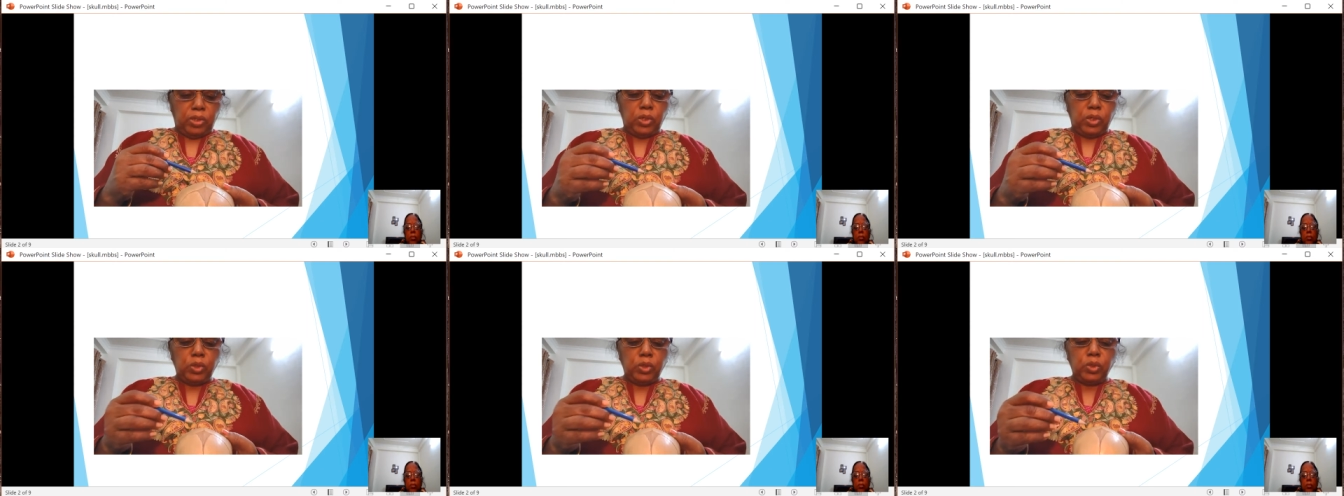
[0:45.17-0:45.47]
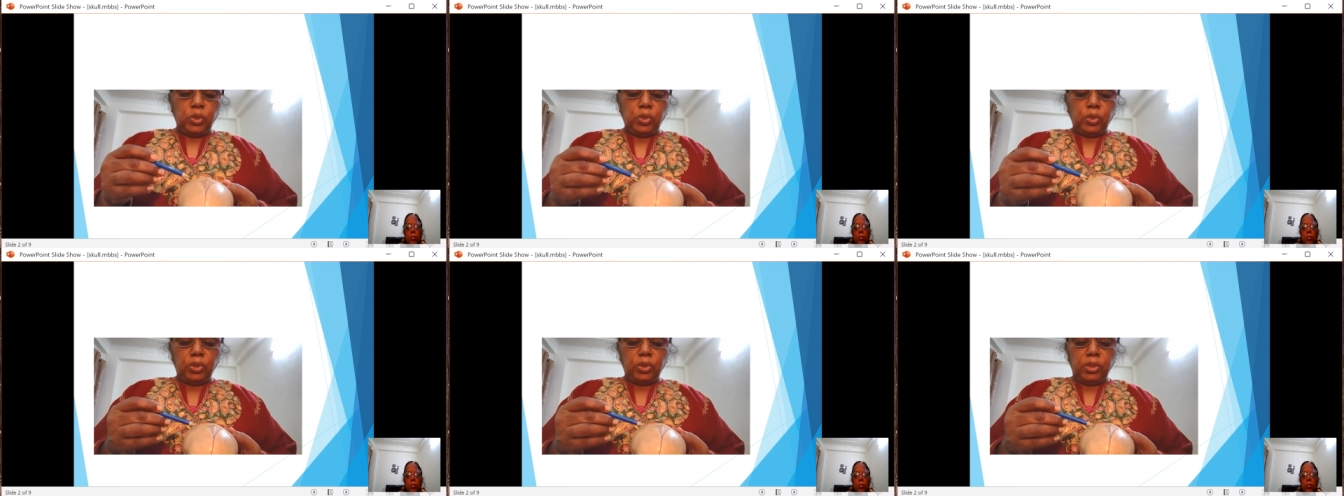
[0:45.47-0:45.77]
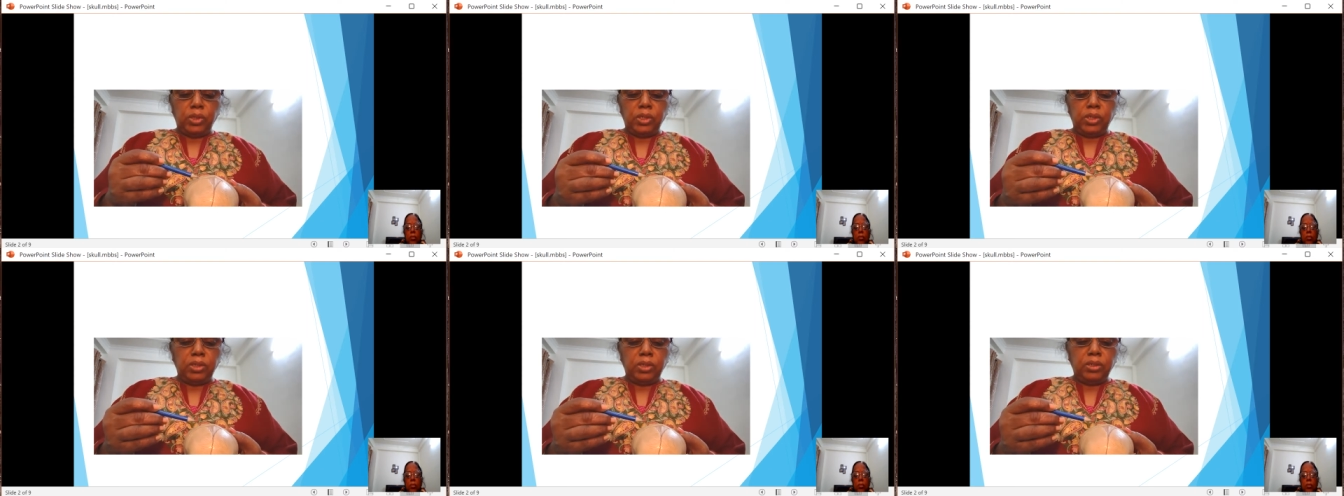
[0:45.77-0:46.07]

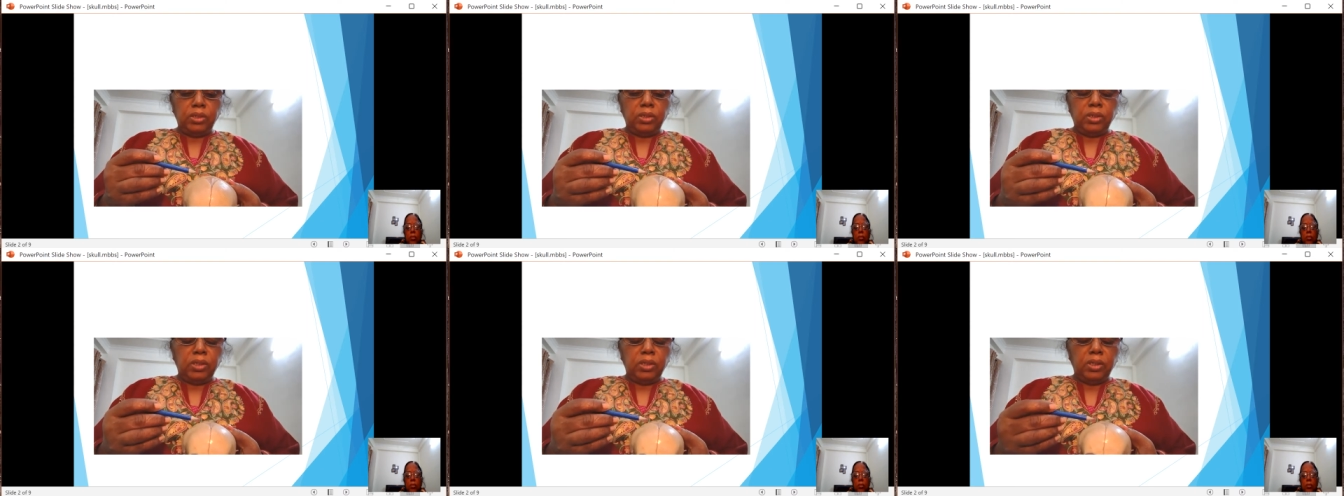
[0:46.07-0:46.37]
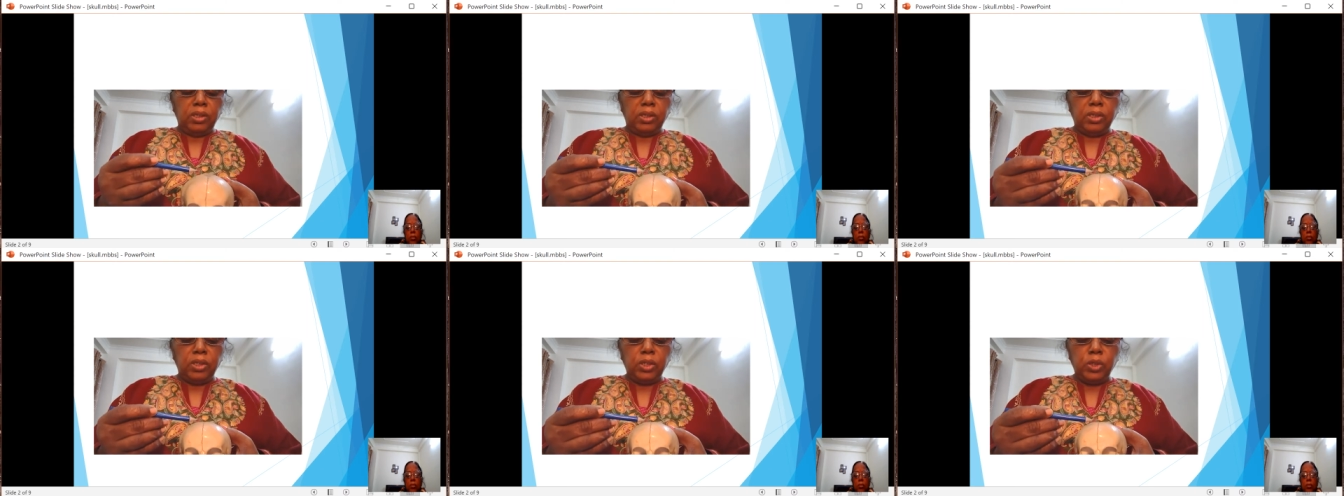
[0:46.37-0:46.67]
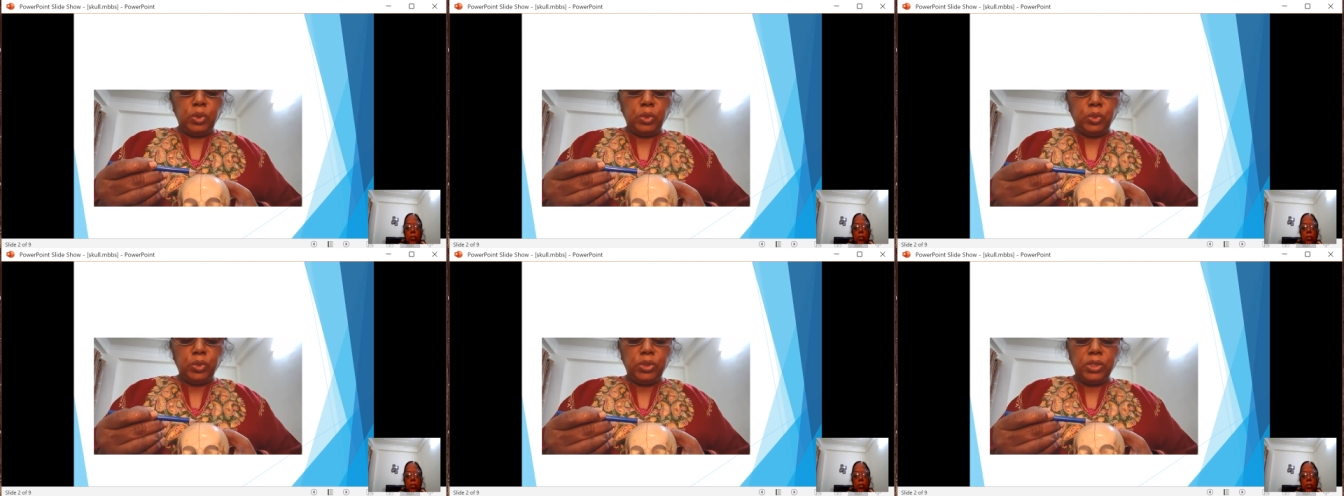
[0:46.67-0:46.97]
So the
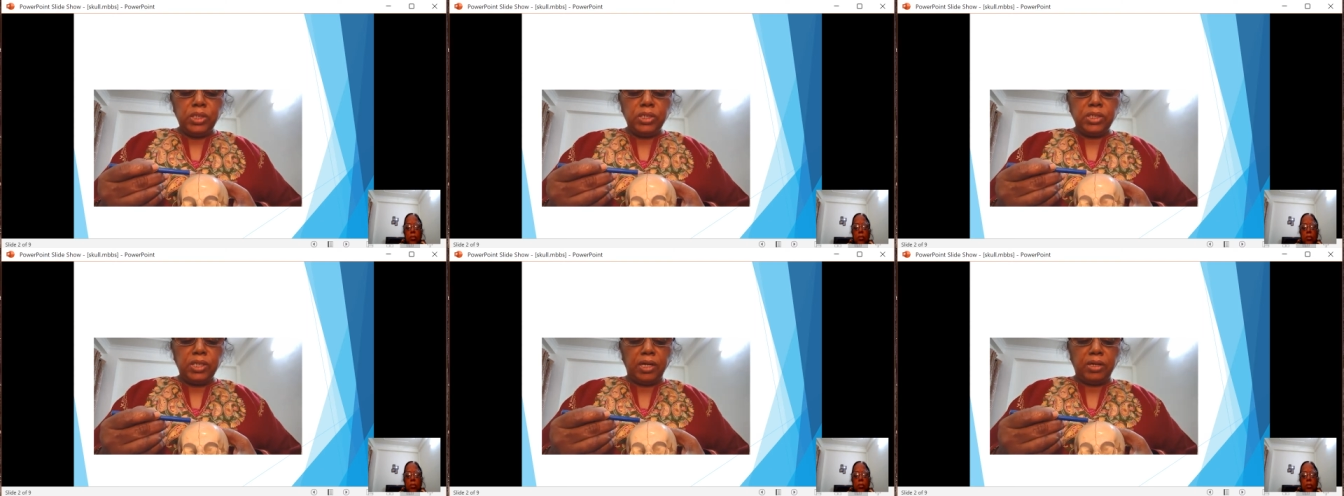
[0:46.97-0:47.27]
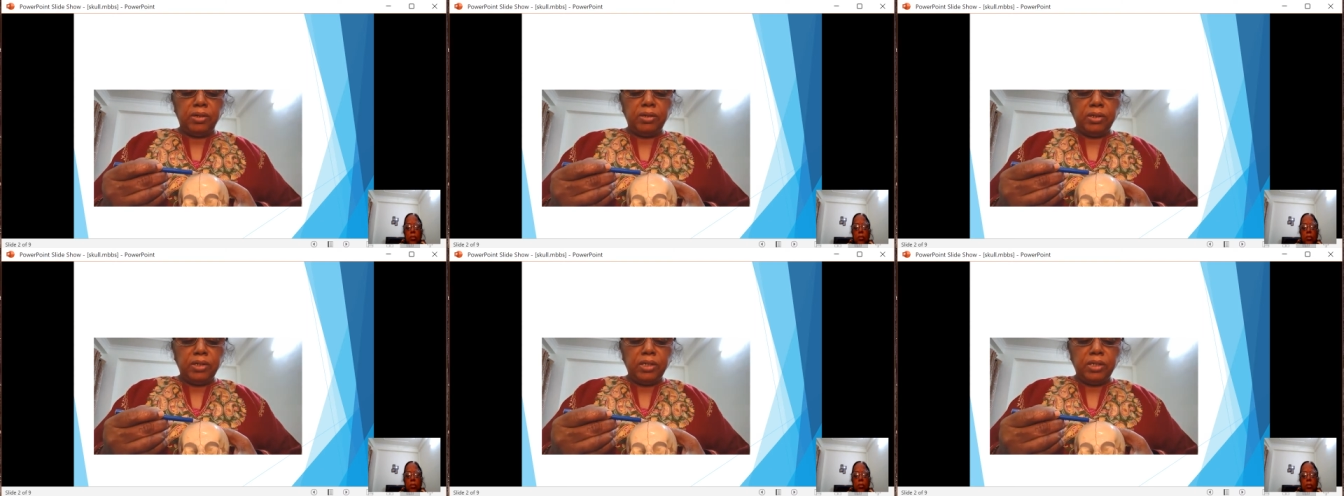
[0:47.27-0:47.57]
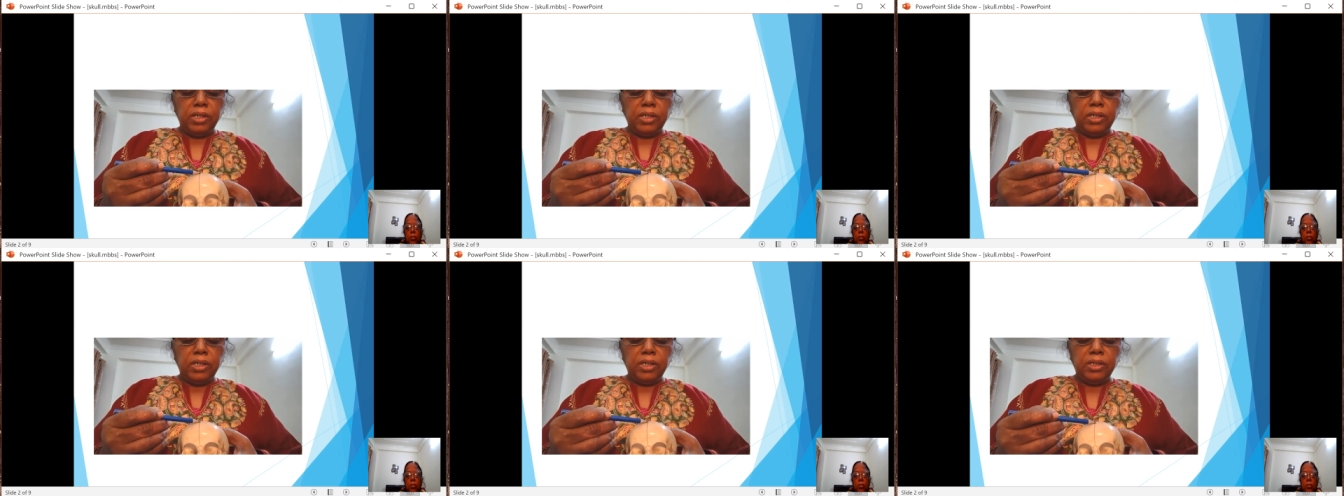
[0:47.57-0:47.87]
sutures are
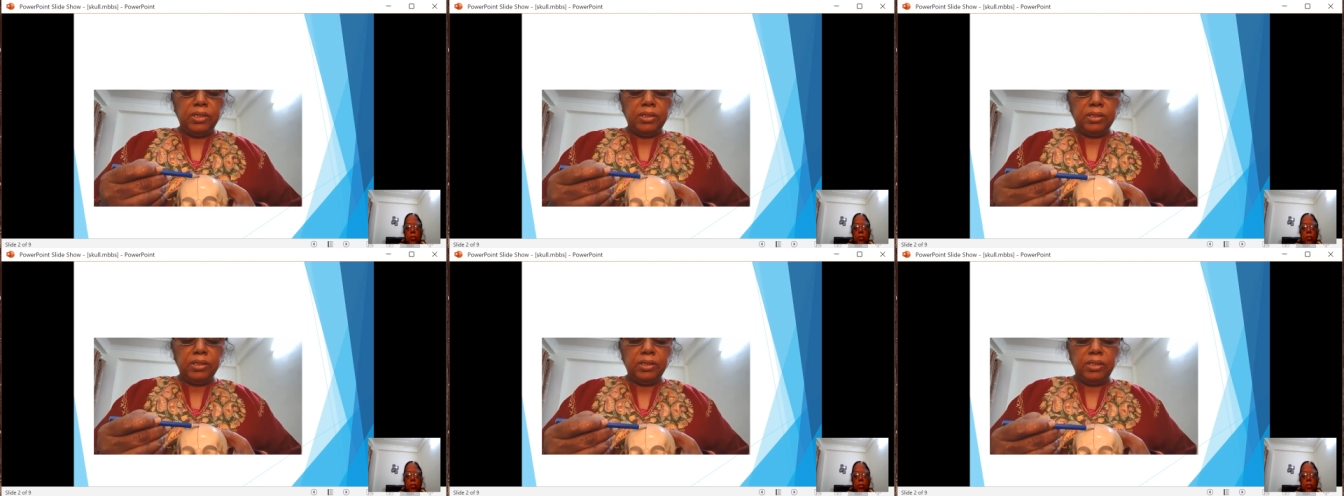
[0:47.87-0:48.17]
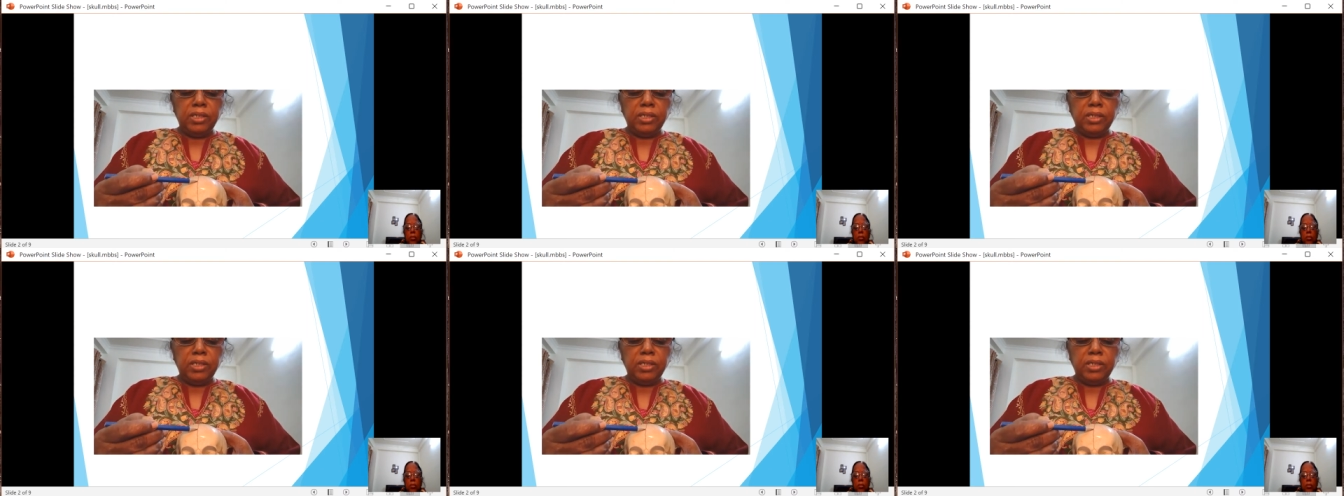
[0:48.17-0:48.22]
here.